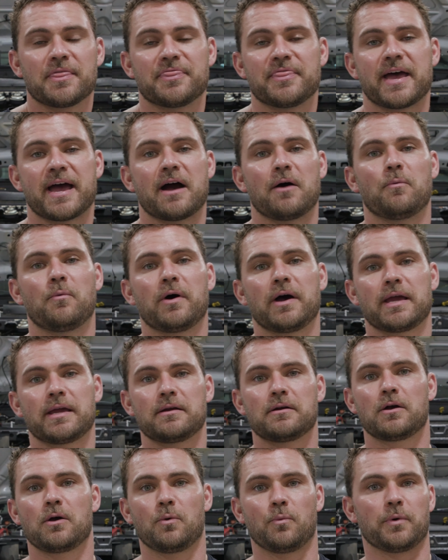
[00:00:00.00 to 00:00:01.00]
That
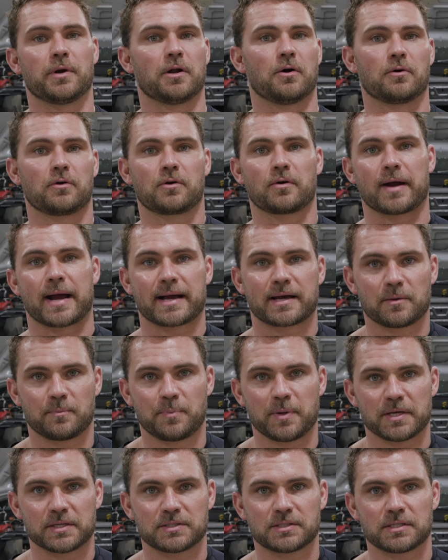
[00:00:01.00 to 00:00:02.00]
way, we don't crack a
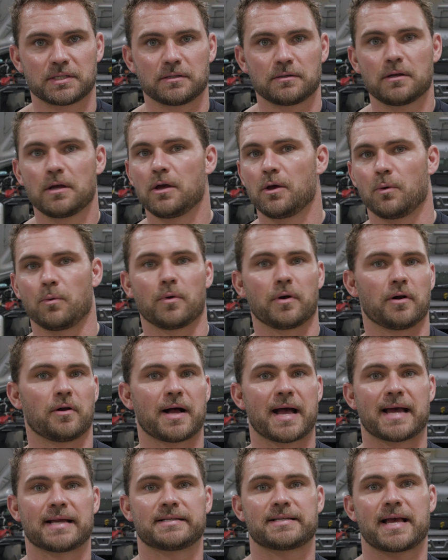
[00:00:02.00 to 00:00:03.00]
piston, we
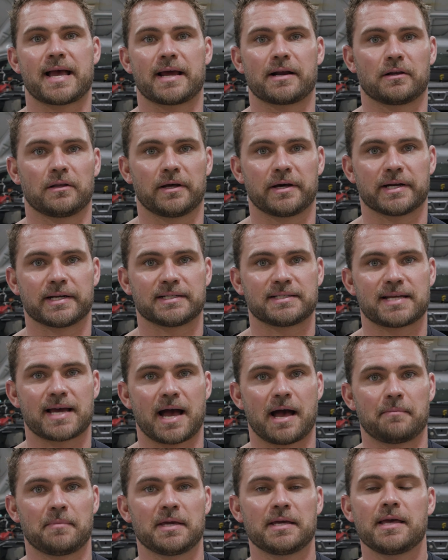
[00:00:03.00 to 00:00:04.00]
don't have to add a lot of
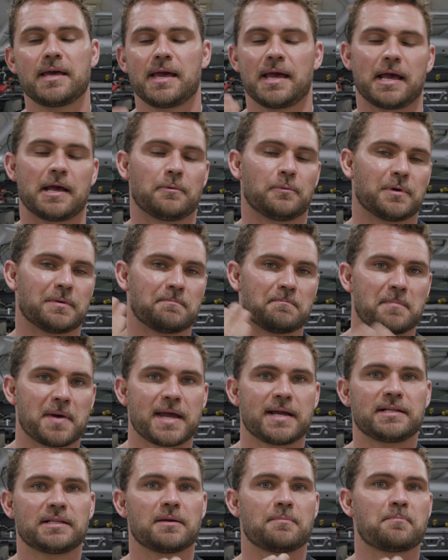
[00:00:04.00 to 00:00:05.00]
timing, and we
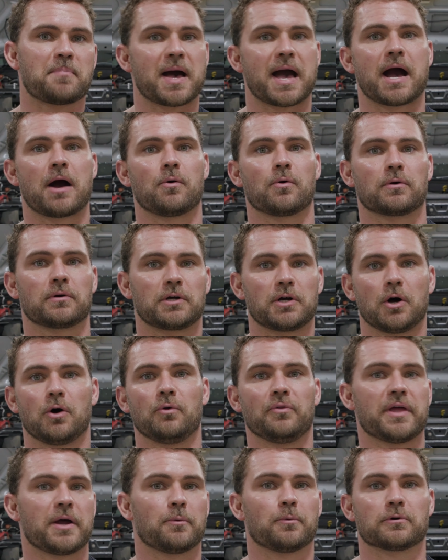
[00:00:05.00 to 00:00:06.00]
make the power
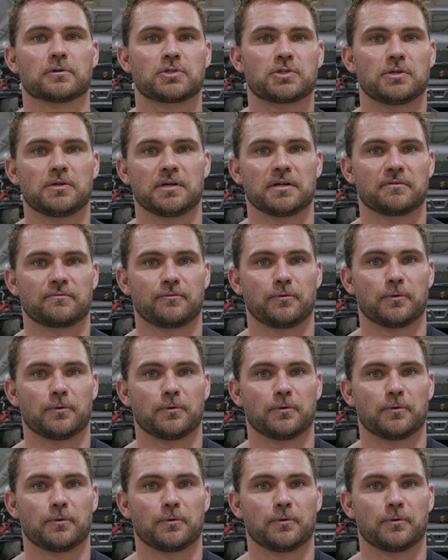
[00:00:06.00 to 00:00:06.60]
goal that we're shooting